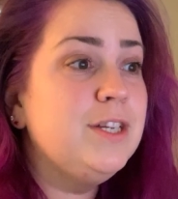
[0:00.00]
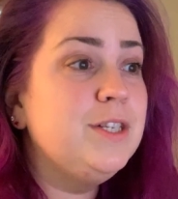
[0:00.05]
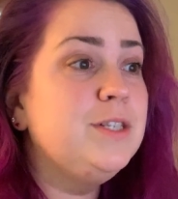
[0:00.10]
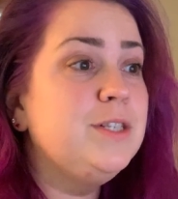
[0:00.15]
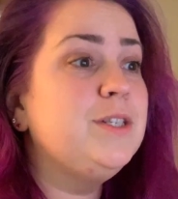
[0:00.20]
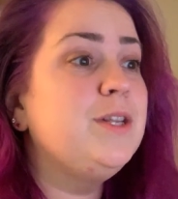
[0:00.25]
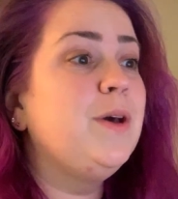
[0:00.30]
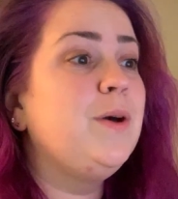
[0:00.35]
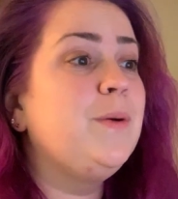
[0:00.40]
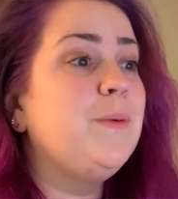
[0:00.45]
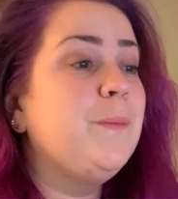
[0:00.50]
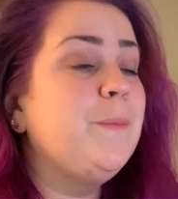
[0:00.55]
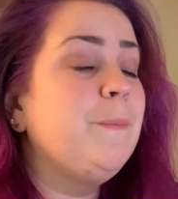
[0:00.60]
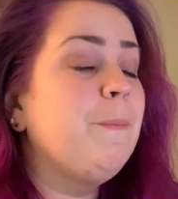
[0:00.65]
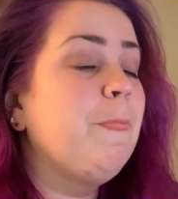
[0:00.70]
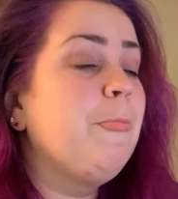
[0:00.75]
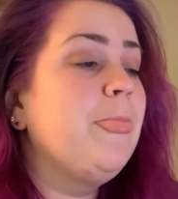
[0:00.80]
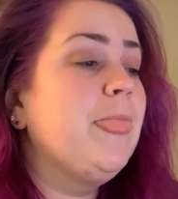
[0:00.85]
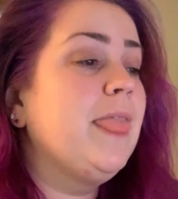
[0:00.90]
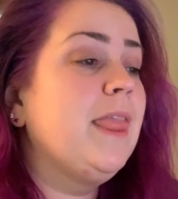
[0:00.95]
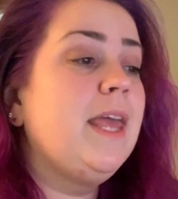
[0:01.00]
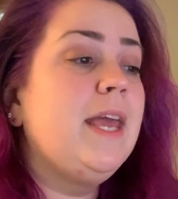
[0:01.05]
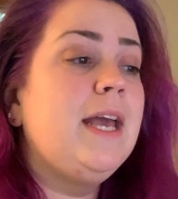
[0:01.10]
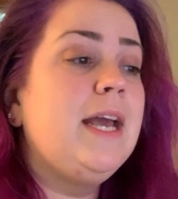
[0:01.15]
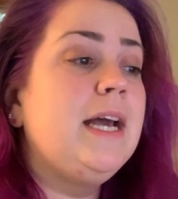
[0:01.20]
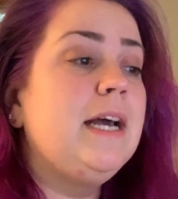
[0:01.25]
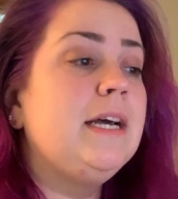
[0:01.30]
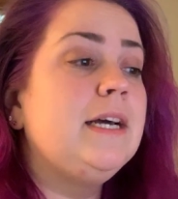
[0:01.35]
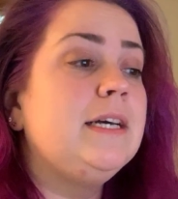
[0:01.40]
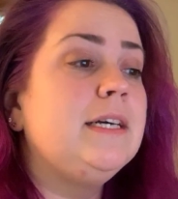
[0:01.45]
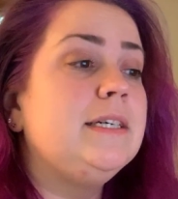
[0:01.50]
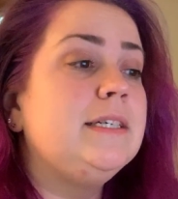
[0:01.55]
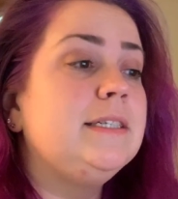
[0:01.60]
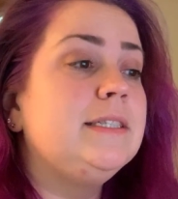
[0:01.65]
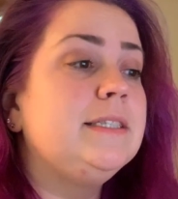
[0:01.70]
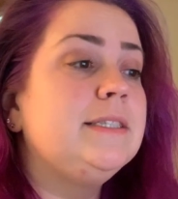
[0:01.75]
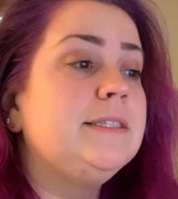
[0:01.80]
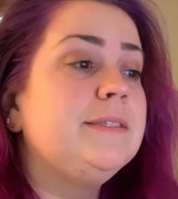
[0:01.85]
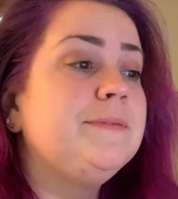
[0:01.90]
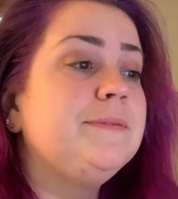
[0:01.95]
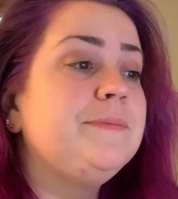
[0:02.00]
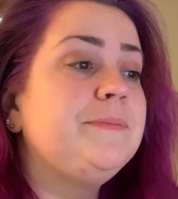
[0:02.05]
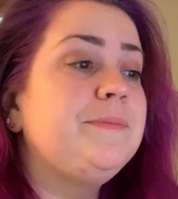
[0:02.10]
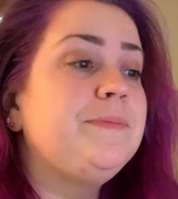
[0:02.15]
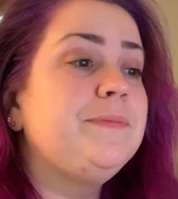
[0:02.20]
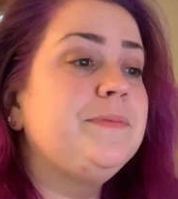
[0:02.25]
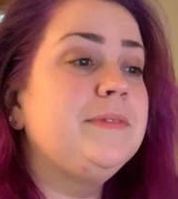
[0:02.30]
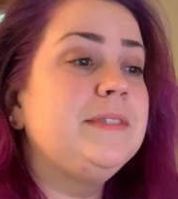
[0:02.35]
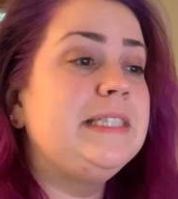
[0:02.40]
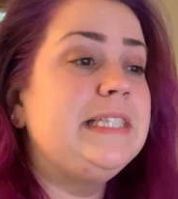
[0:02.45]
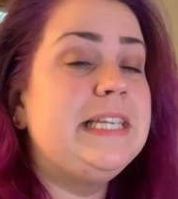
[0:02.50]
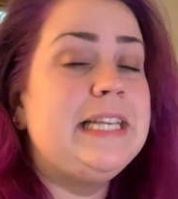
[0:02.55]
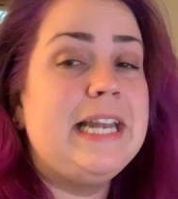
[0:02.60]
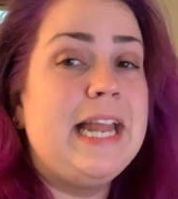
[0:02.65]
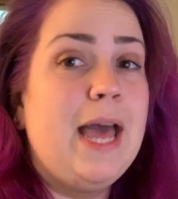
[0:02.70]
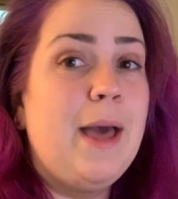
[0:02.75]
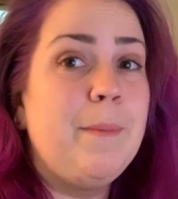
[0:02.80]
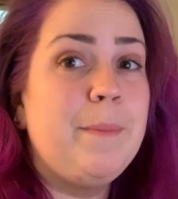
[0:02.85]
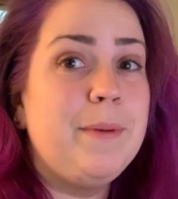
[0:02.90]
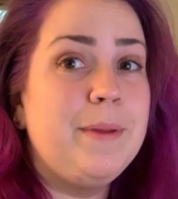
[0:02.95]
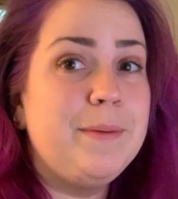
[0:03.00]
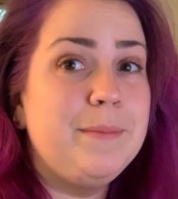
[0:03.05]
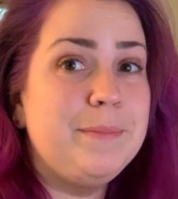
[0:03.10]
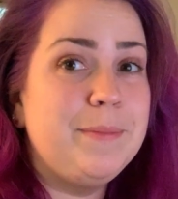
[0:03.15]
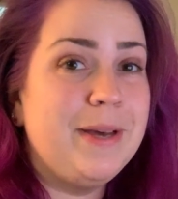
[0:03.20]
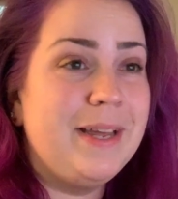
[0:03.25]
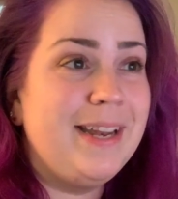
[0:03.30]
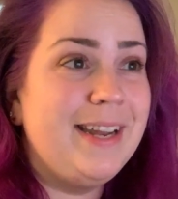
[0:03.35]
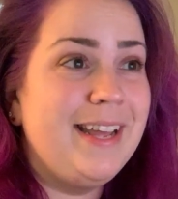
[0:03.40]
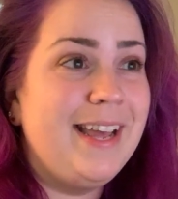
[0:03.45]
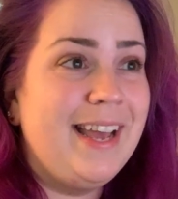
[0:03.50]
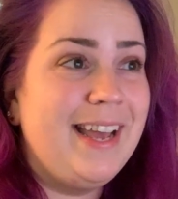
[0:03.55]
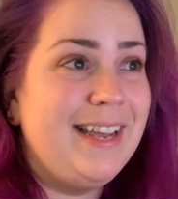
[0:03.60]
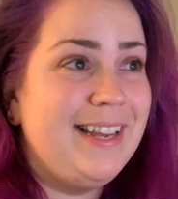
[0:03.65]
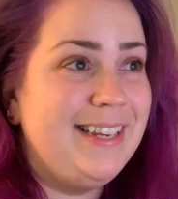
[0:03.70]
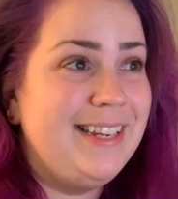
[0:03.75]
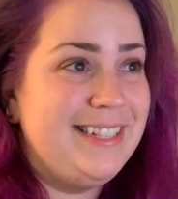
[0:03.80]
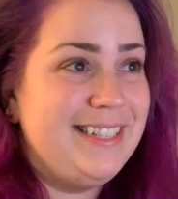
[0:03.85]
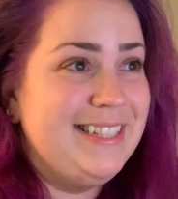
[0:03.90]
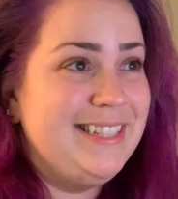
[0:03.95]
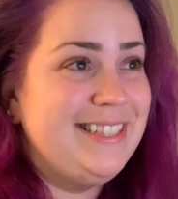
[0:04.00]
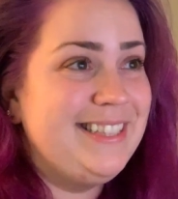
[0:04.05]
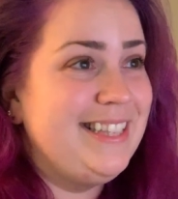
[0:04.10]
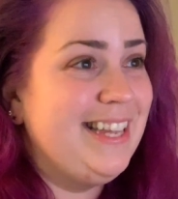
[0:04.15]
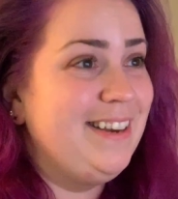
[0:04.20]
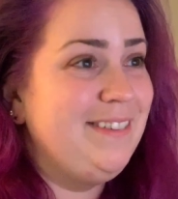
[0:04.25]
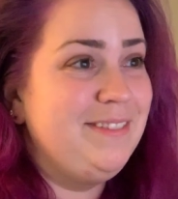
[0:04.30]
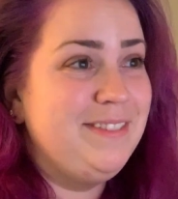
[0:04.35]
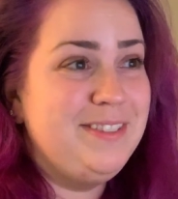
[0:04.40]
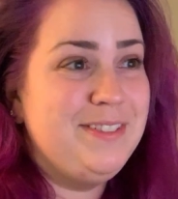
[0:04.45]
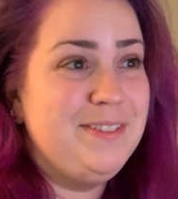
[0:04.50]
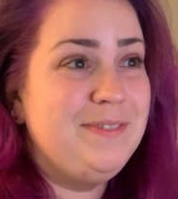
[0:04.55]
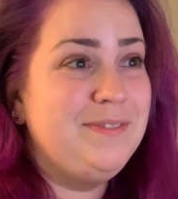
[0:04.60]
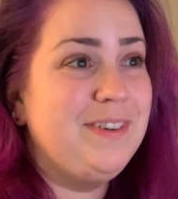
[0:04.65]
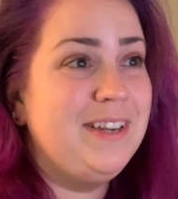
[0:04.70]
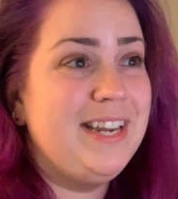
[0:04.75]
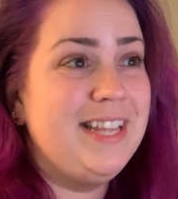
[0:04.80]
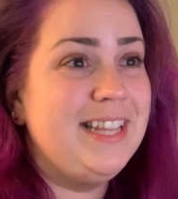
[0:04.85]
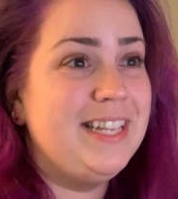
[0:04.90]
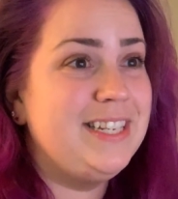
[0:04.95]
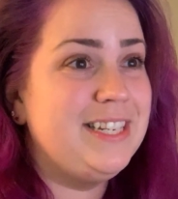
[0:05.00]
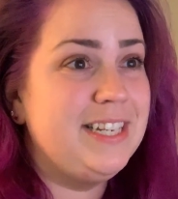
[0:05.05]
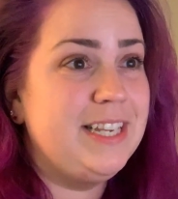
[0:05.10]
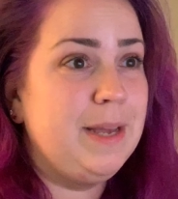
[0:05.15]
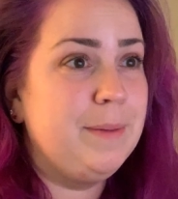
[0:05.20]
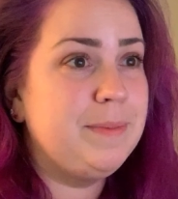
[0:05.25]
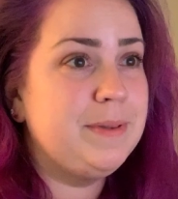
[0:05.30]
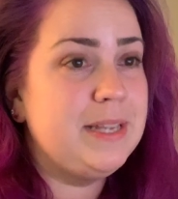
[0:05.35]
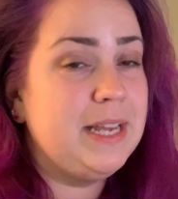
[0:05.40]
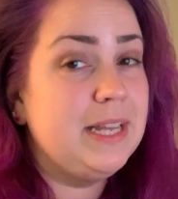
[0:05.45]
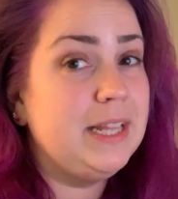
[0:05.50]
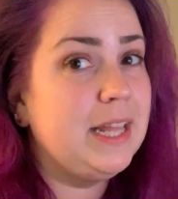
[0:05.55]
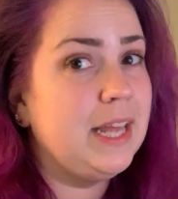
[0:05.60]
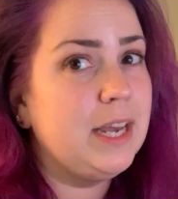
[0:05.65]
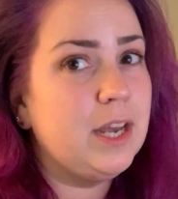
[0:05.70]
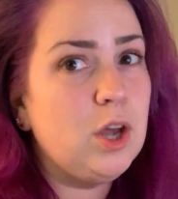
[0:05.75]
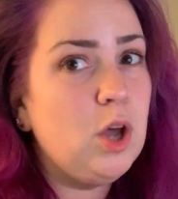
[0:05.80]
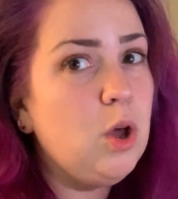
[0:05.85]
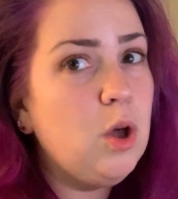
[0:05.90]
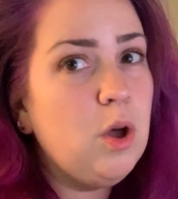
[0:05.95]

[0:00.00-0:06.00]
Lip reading: So, it didn't happen. But I just thought it was so funny that she kept saying, like,